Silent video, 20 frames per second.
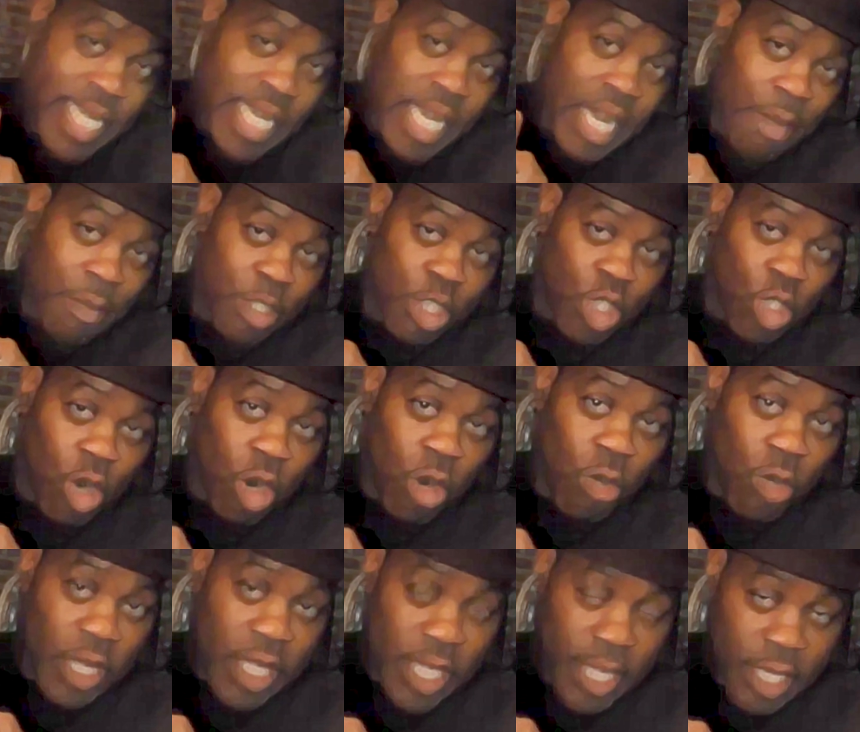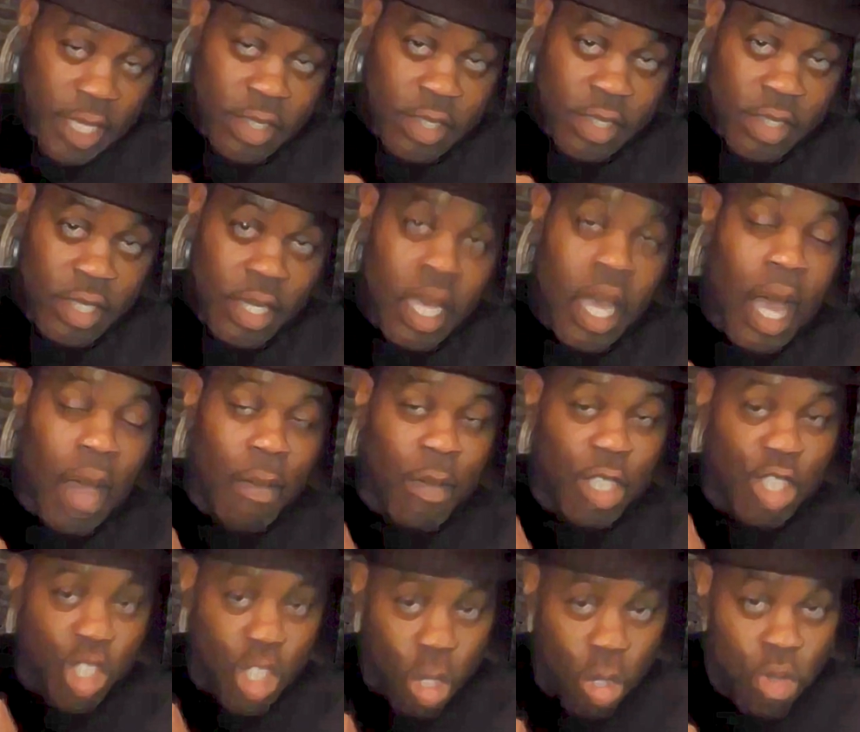I'm going to start with this. I'm going to
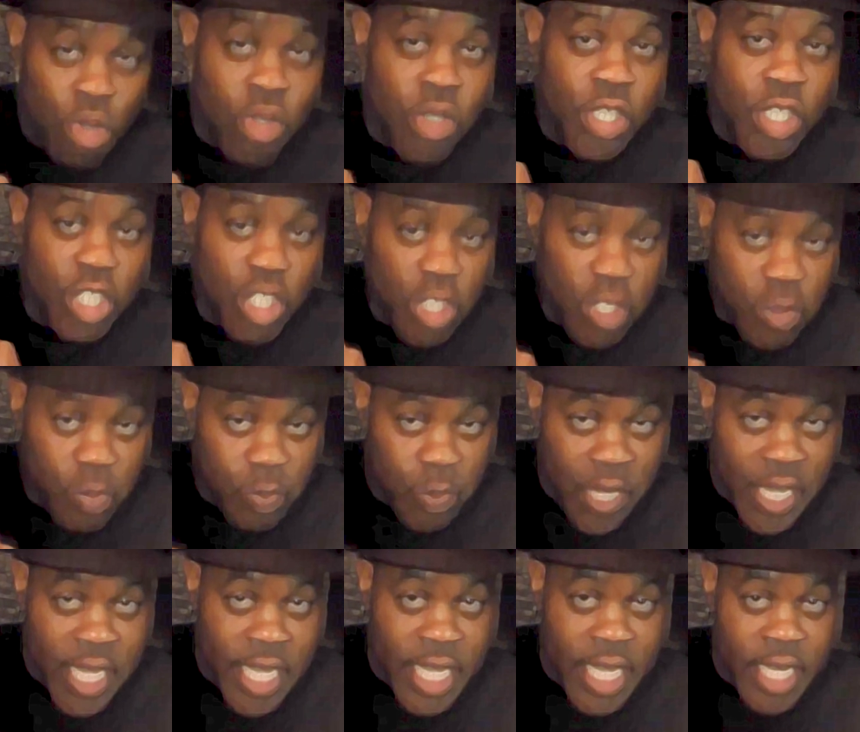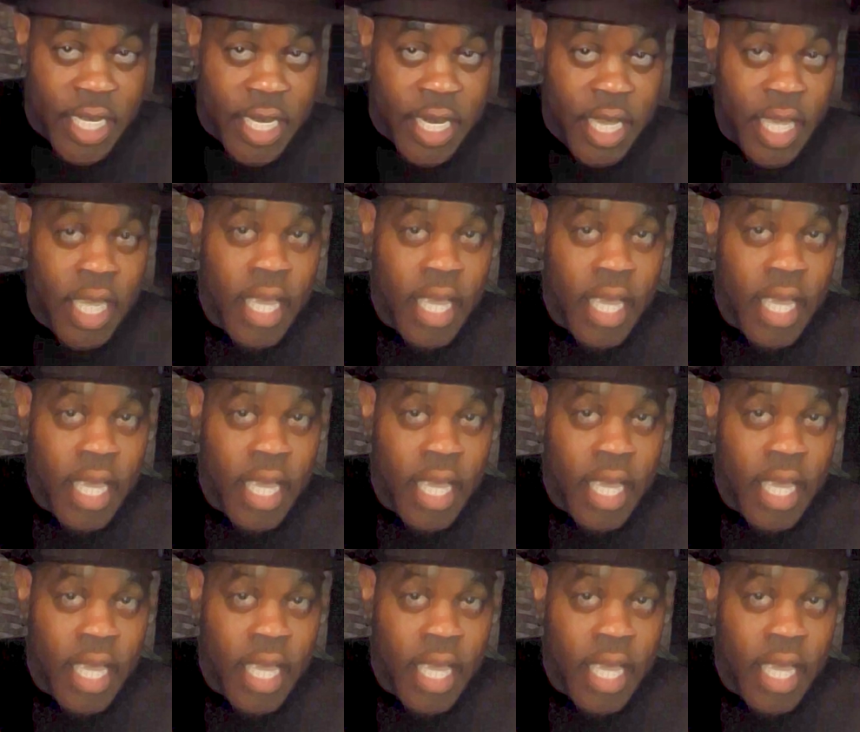show you the speed